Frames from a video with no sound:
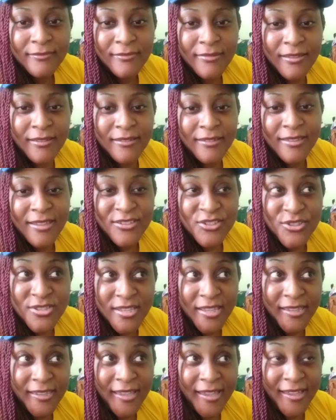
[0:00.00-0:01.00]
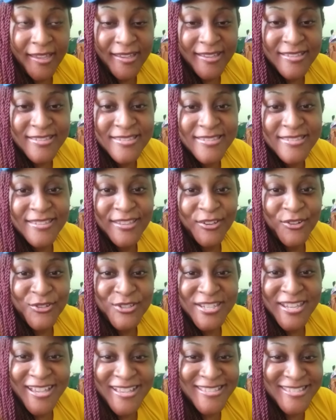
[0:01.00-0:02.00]
and she said, yes. You
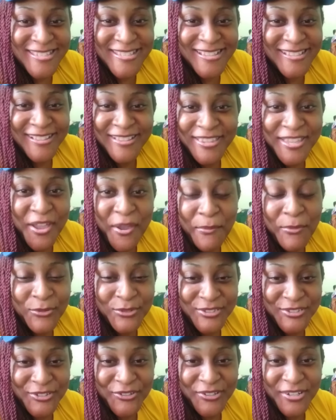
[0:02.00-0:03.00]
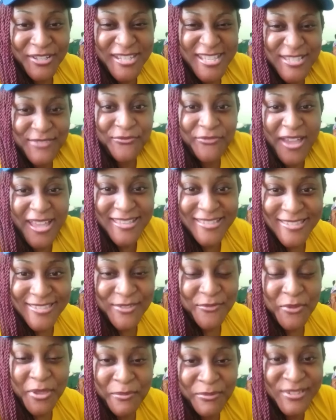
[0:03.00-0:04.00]
know, she has this little thing about her, and this
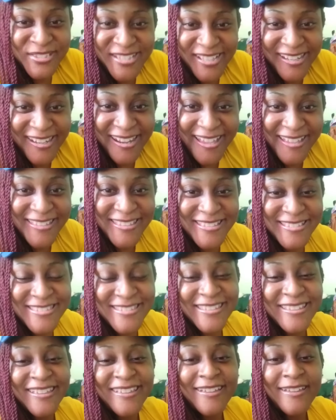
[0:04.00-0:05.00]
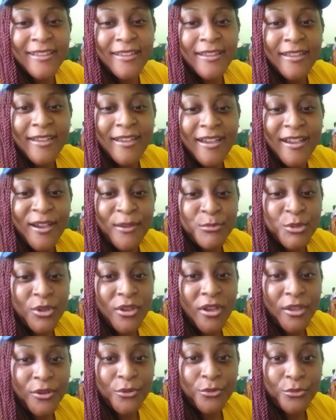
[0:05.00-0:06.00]
feisty way, but you like it. You
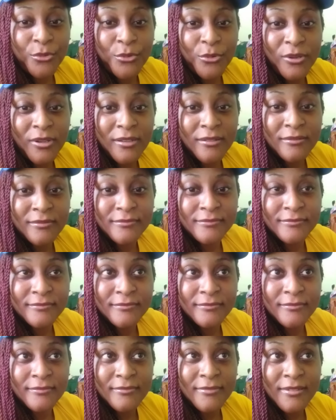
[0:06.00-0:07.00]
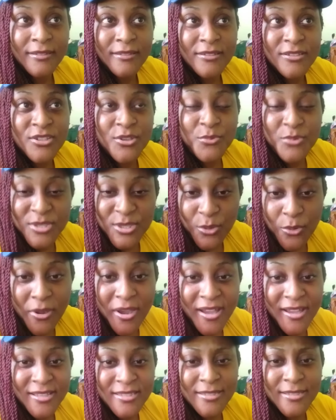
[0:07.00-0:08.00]
got the role. She was
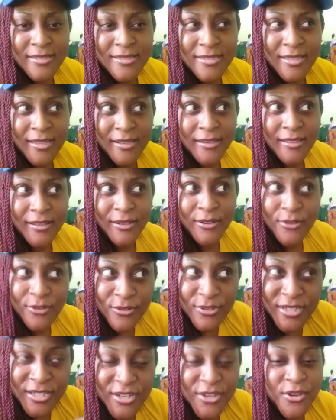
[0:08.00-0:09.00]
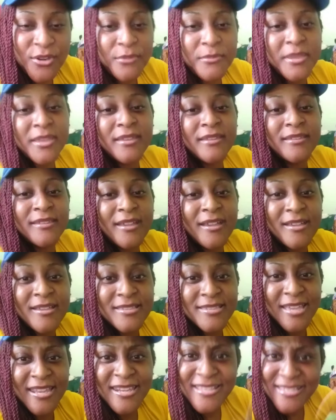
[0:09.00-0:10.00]
quiet. He said, hello, did you hear me?
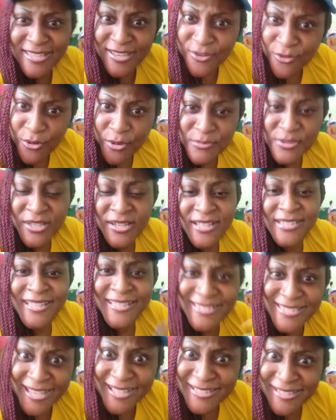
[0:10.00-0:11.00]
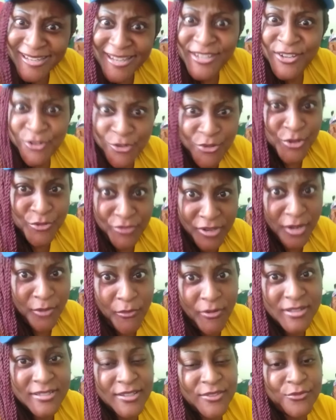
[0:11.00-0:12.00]
Yes. And he said, how comes you're not excited? And you know, you really
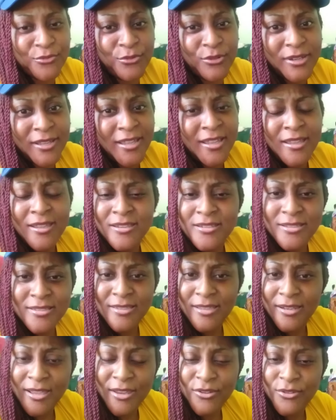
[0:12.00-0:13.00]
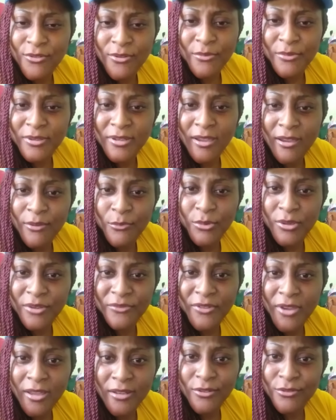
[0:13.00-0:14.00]
wanted the role. She said, I knew I would
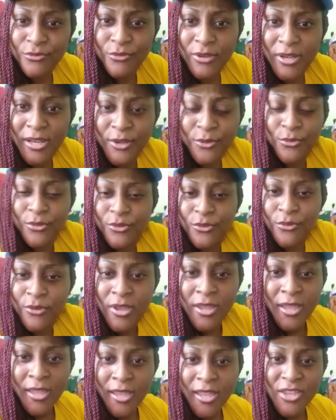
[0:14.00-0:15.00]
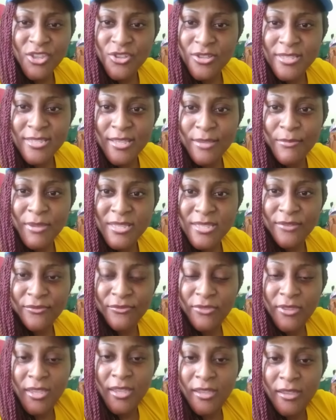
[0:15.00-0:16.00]
have got the role. I don't know. It just seemed as
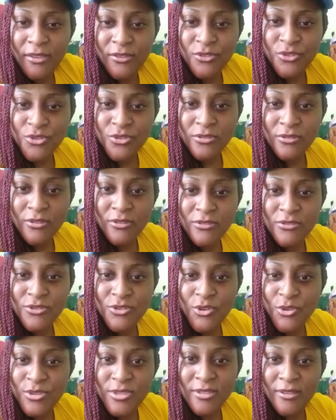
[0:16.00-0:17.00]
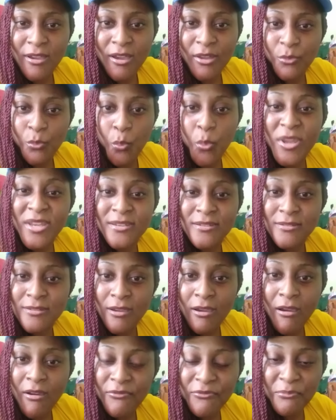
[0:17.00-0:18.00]
if they just got
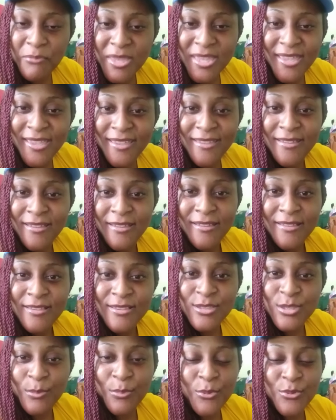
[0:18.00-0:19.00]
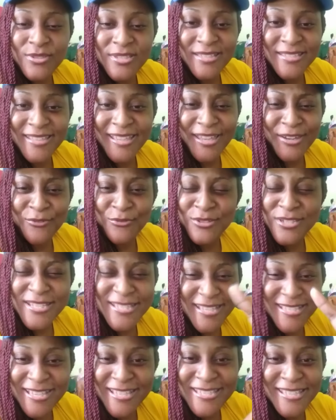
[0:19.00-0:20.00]
wind of me supposing to get divorced.
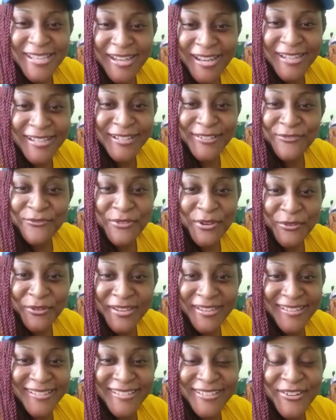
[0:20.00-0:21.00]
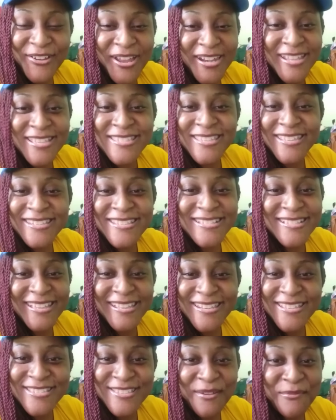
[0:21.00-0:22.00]
She says, I said, a little very, you know, and I said, this
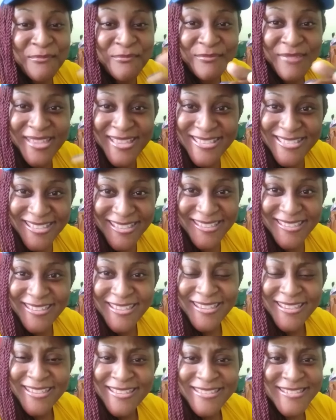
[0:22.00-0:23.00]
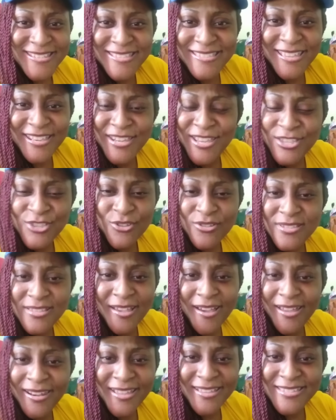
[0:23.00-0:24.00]
lady is amazing. She said, they
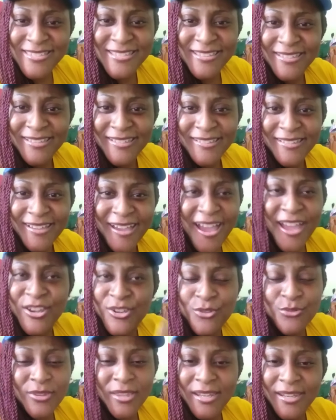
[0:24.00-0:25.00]
just got it. I knew